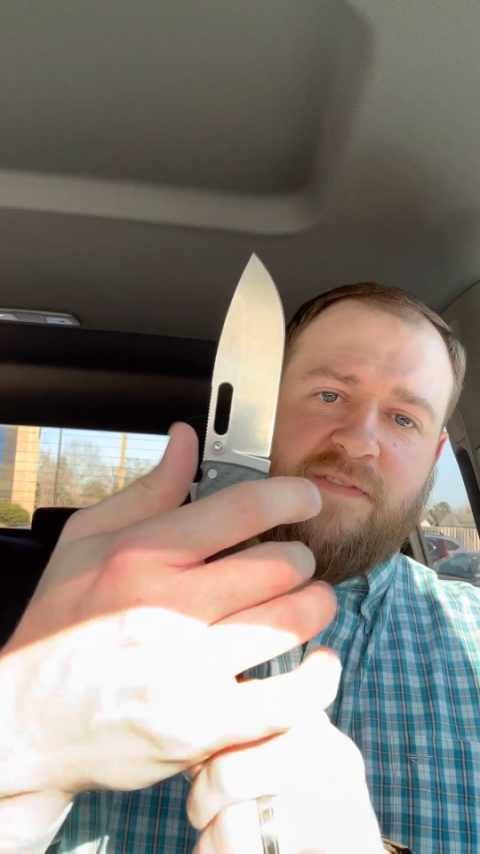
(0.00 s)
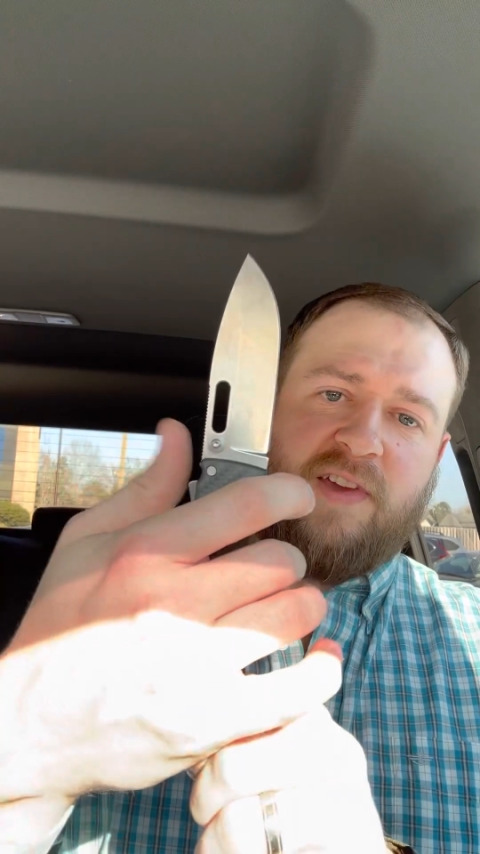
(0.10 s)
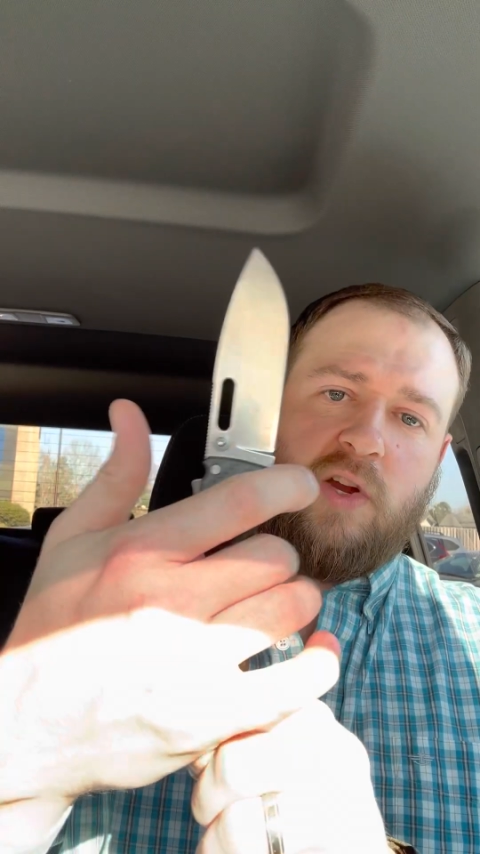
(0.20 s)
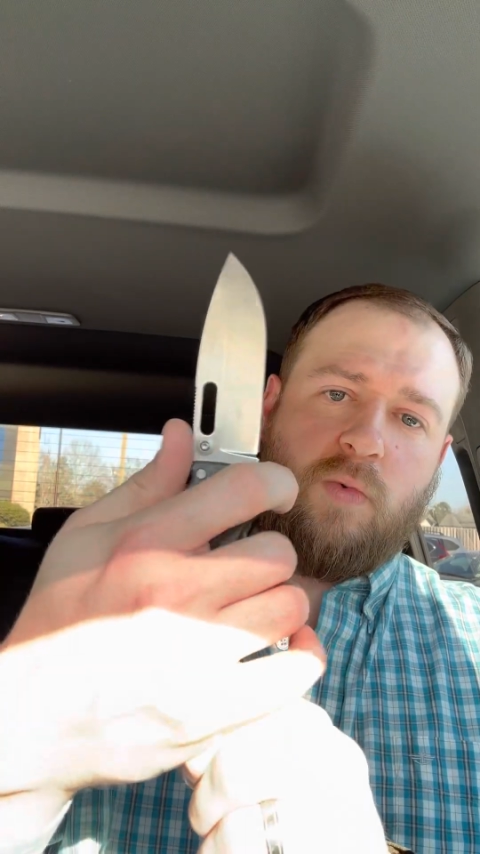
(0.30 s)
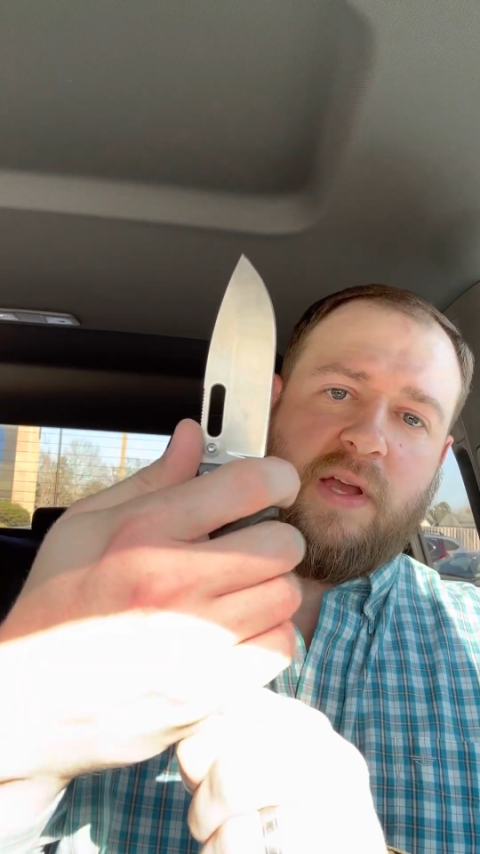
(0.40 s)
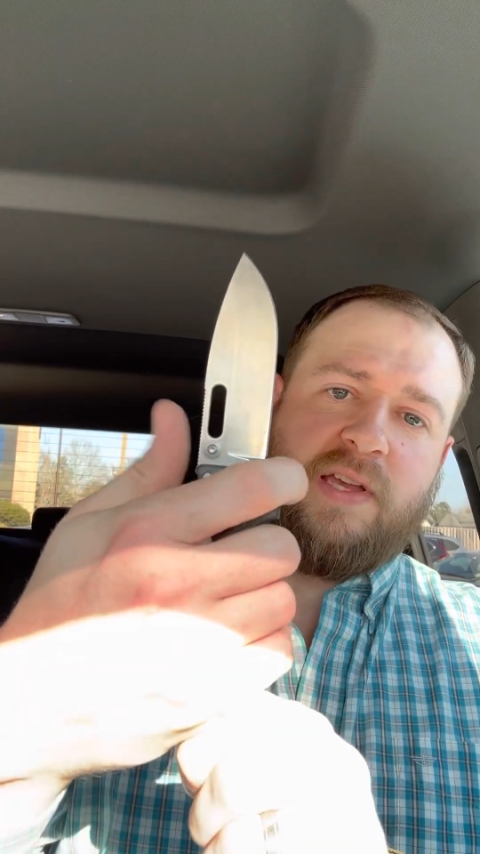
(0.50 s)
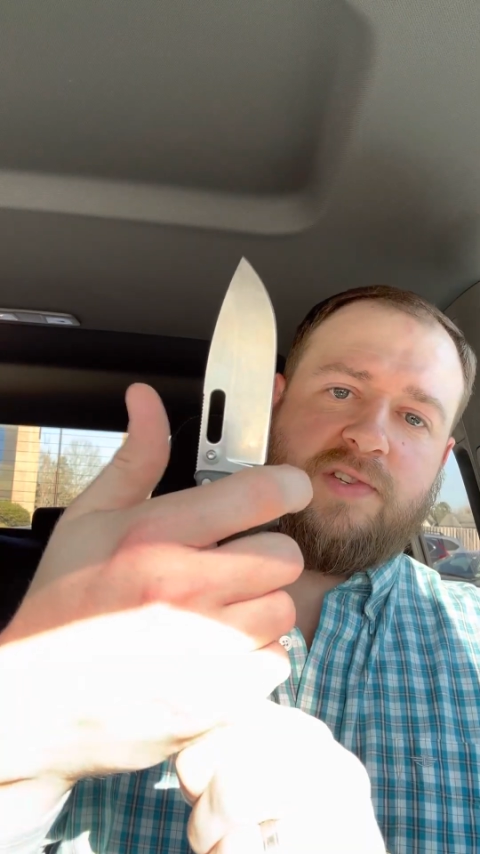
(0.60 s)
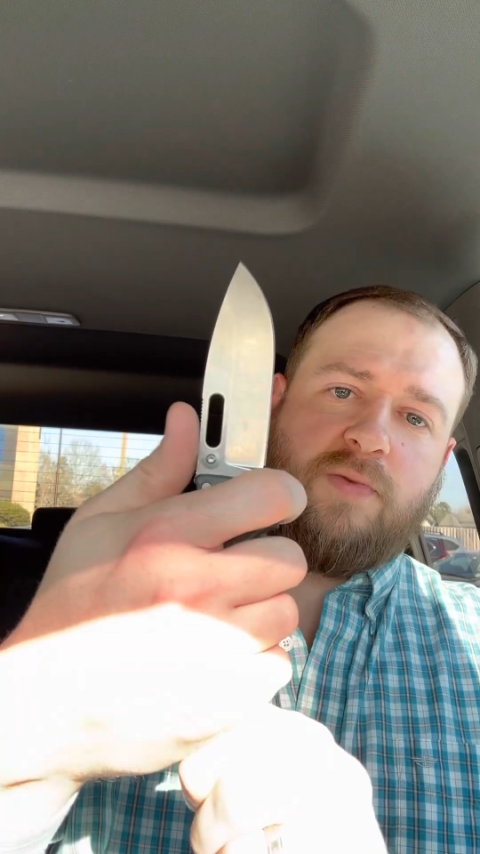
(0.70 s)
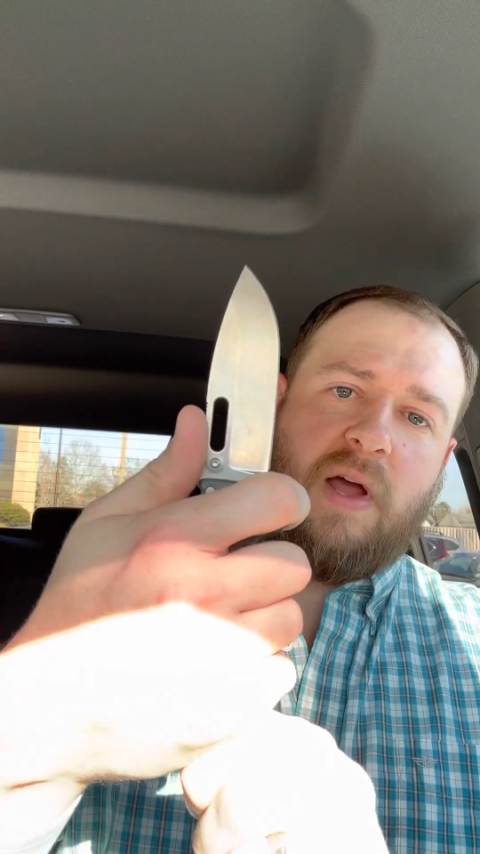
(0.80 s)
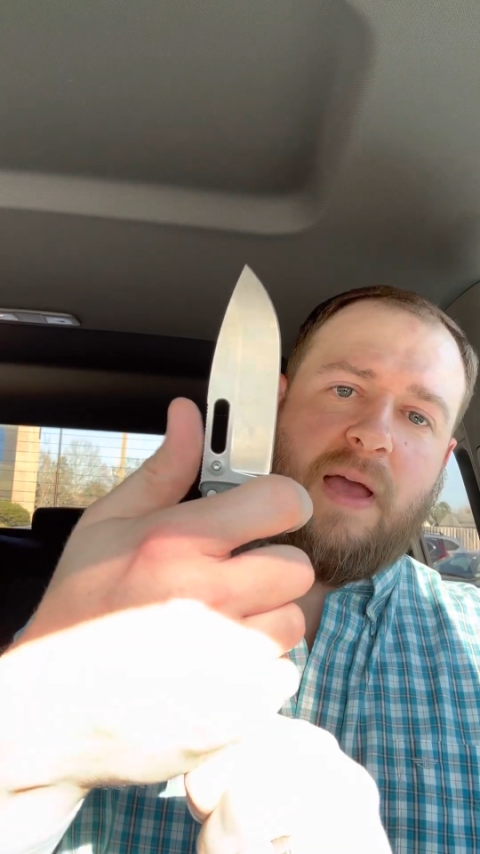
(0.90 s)
finger
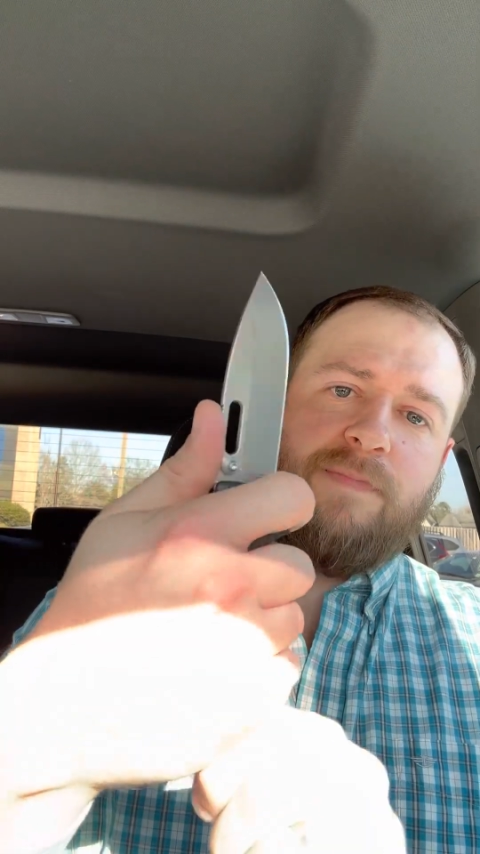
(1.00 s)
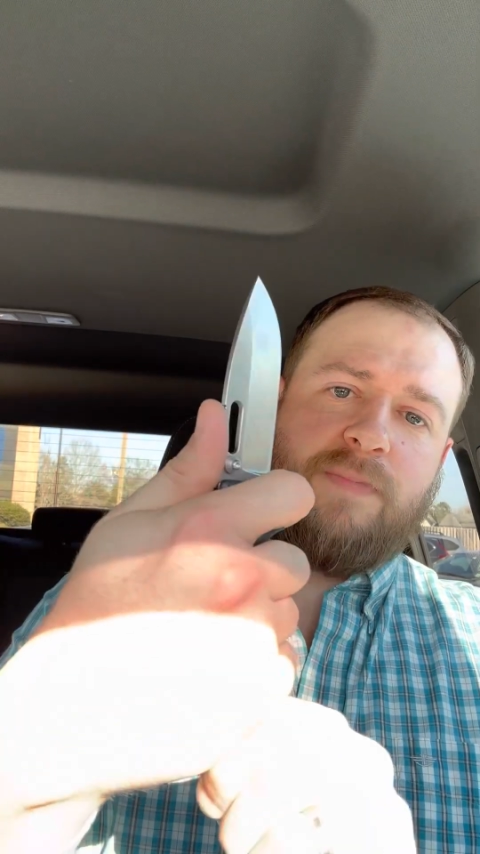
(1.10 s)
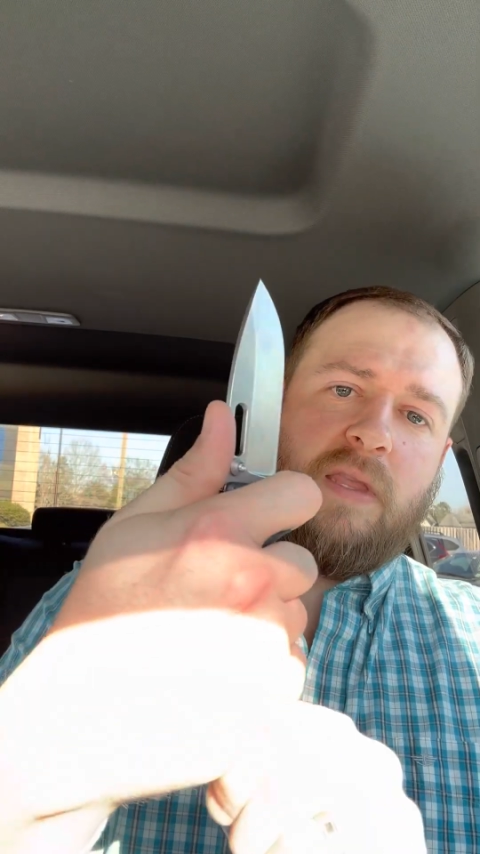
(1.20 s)
rest, right?